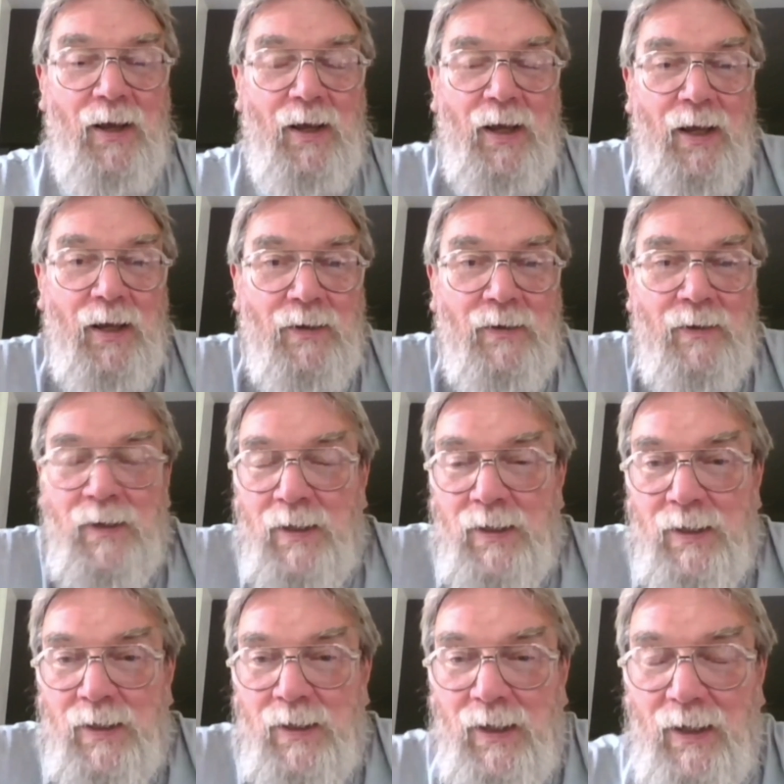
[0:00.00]
And
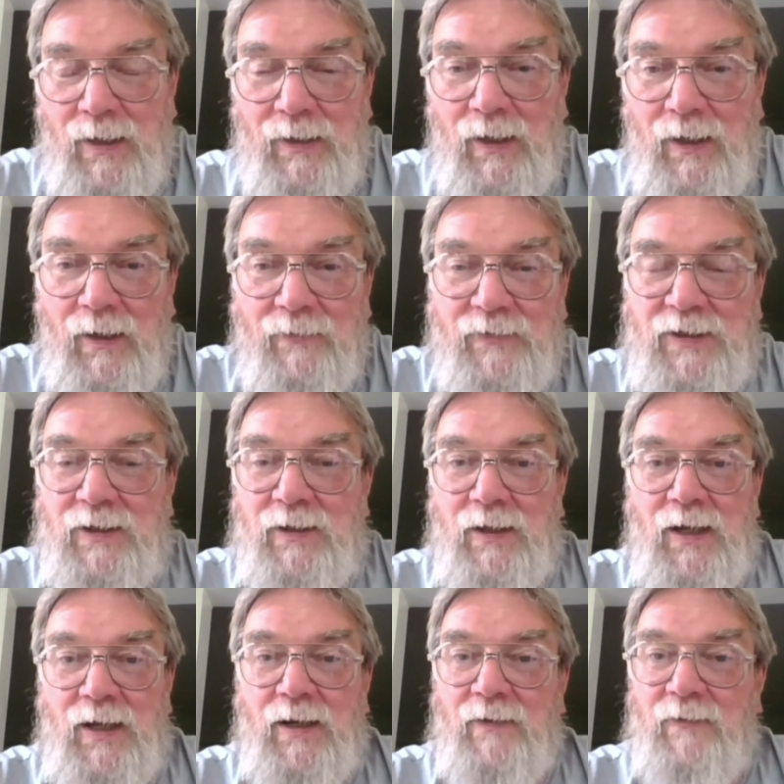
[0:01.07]
I've seen a
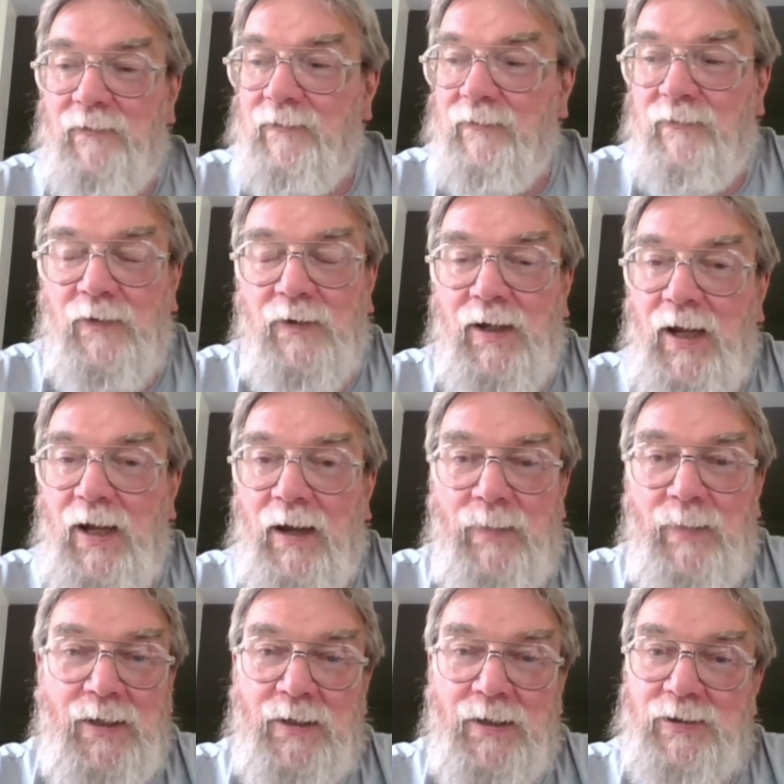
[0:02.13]
lot of very
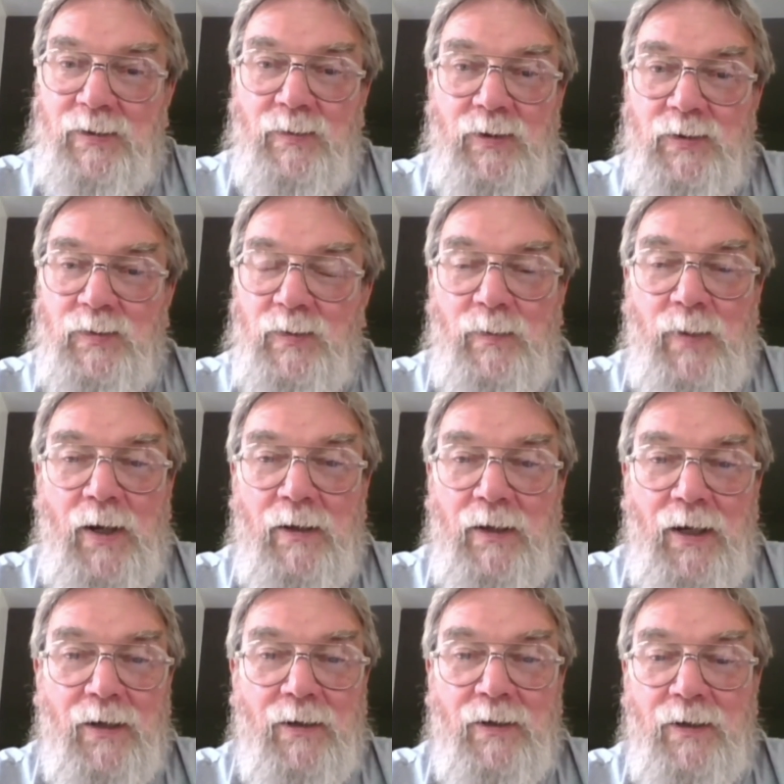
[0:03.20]
happy customers with
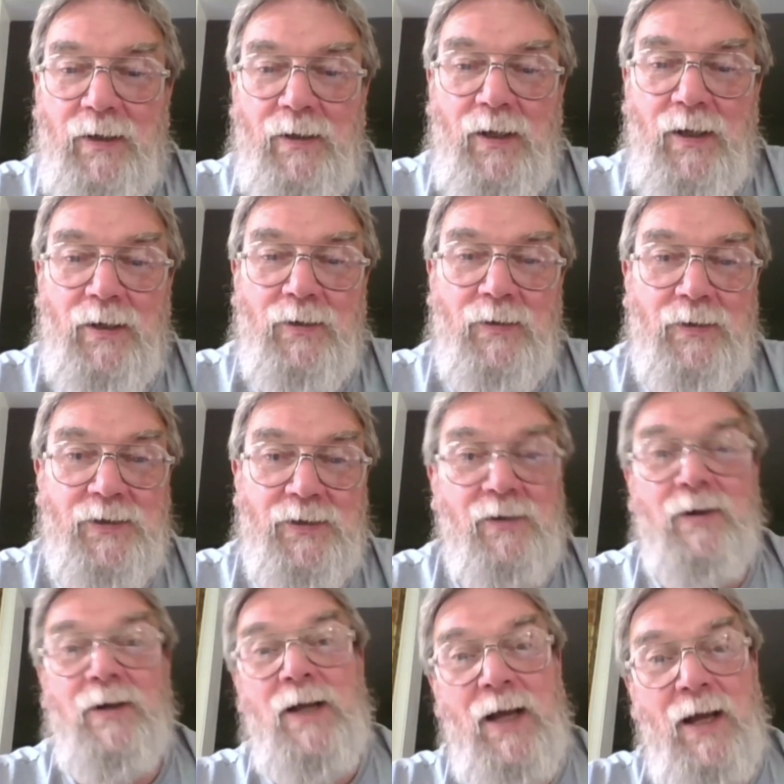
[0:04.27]
polyalkaline glycols. They're
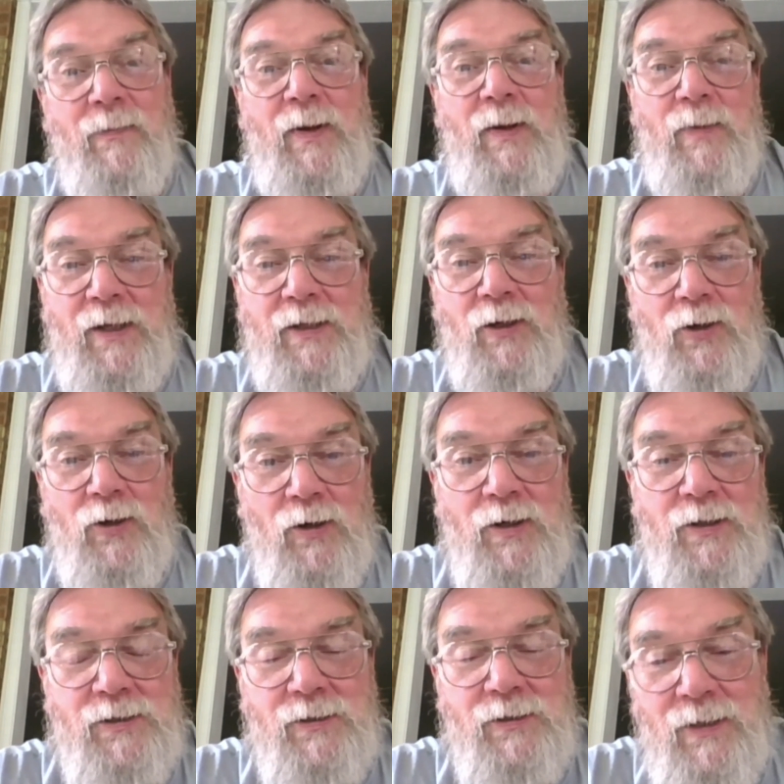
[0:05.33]
unhappy about the cost